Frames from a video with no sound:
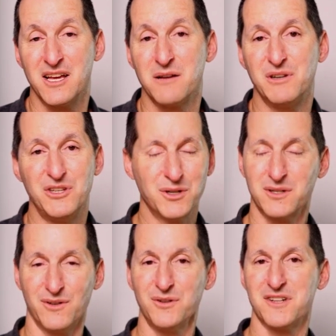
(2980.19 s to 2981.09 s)
But you could have
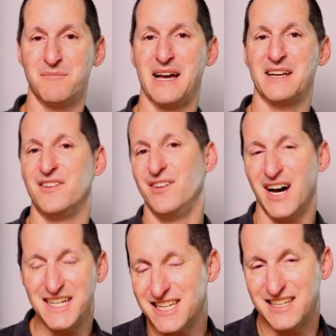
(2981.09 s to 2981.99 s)
also made
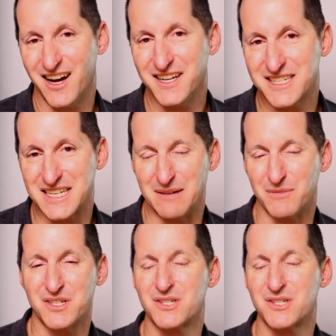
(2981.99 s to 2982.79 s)
99 statements